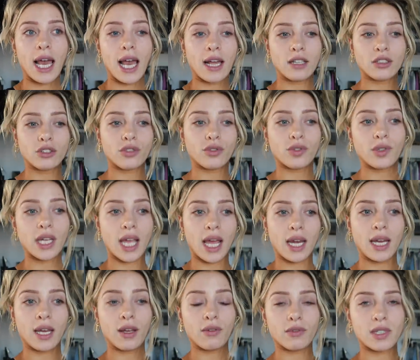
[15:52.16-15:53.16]
and
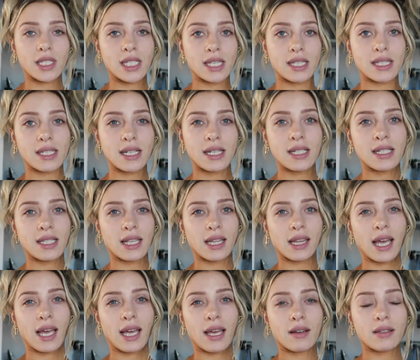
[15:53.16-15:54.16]
creating resistance and
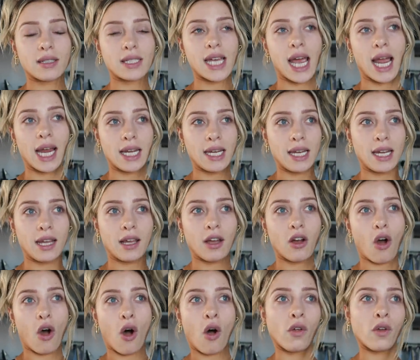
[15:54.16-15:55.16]
like
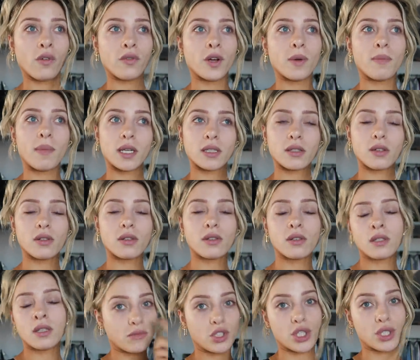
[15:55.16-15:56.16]
tightening all of your
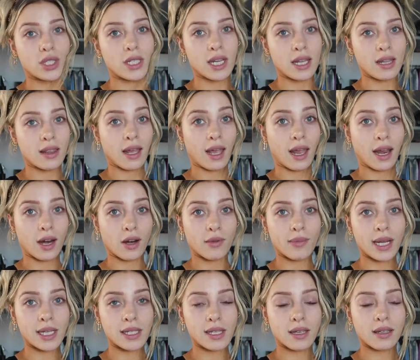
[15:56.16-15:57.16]
muscles just in the air
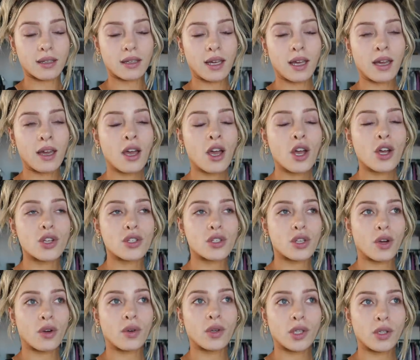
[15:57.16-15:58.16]
basically.
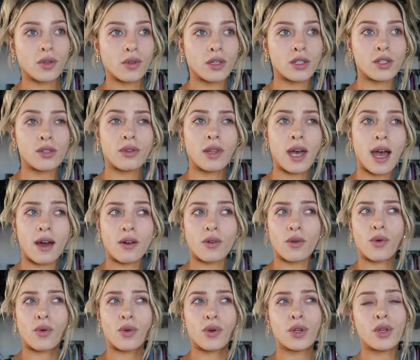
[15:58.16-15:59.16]
So you can do
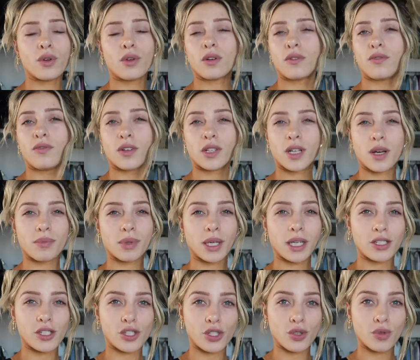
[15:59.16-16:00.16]
that or you could fill up
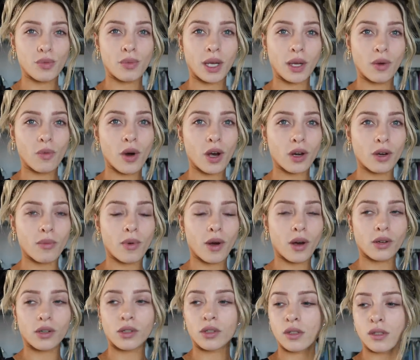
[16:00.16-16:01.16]
like two big water
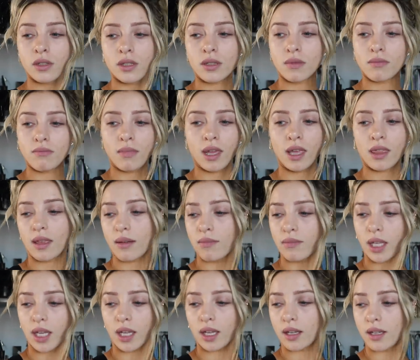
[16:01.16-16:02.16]
bottles, make them
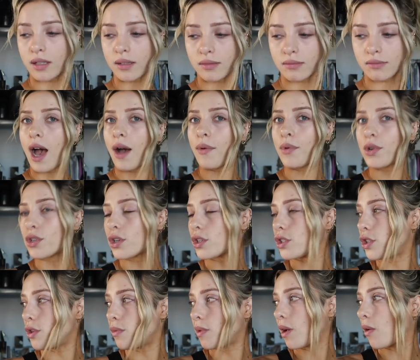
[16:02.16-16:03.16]
like, how much are
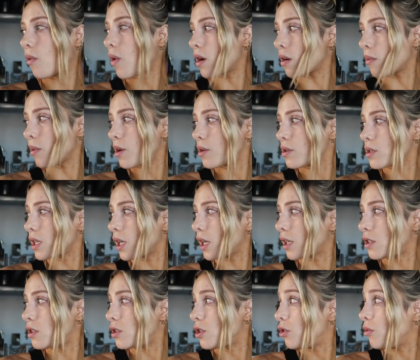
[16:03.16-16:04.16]
two big water bottles?
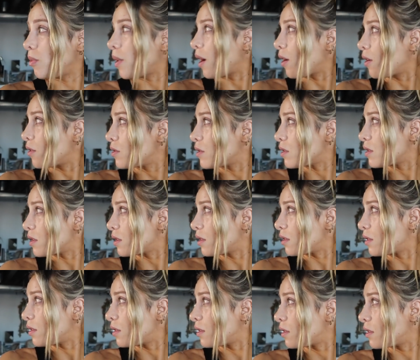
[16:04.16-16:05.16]
Like two pounds?
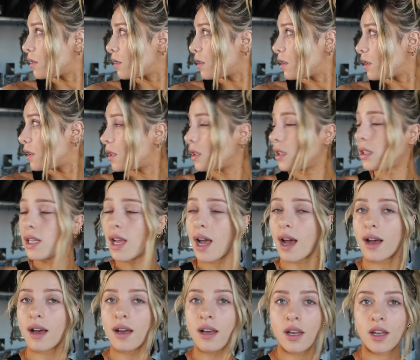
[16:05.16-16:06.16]
Yeah, probably.
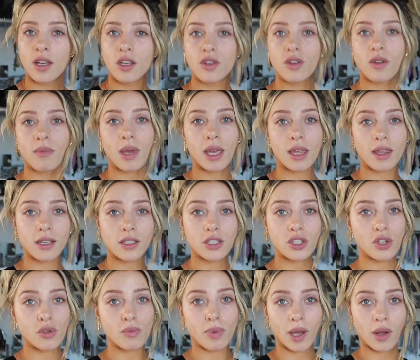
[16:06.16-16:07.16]
Yeah, you can make like
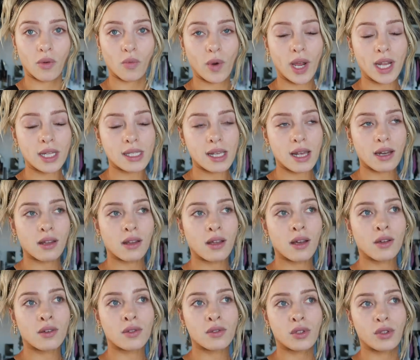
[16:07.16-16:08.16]
two pound weights out of
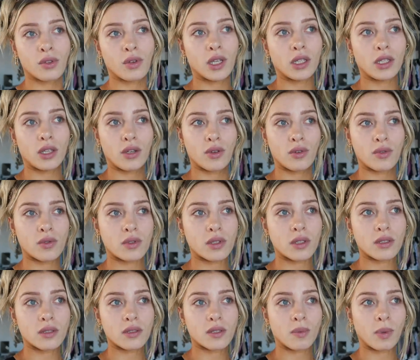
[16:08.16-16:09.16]
those. You can use
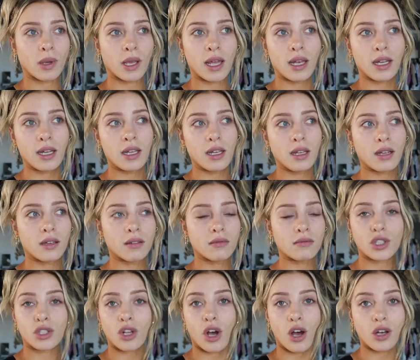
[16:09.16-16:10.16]
spaghetti
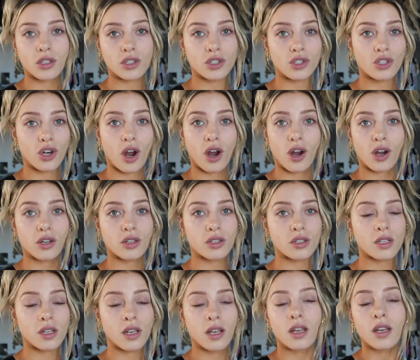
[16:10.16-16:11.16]
sauce
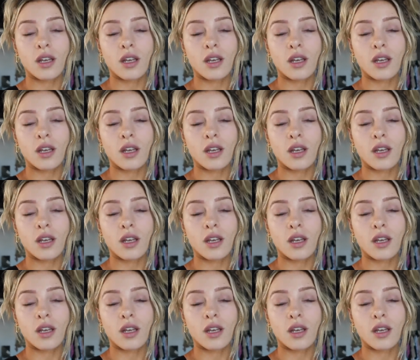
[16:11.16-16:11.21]
jars.